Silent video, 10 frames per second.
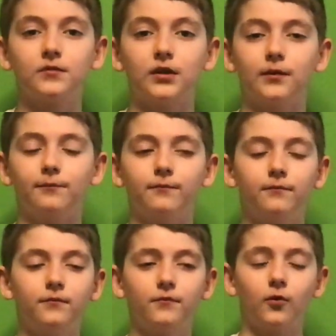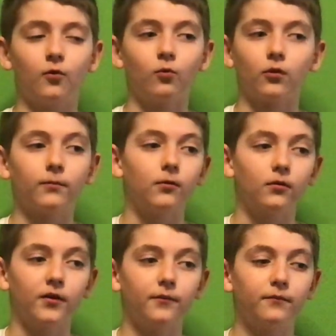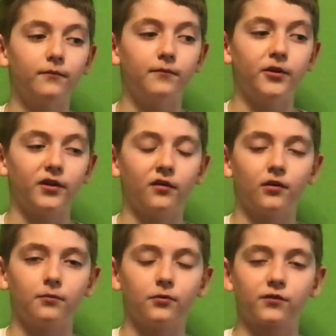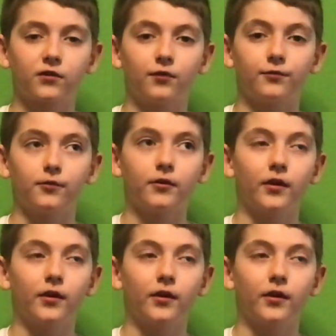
I'm horrible at making an upload schedule.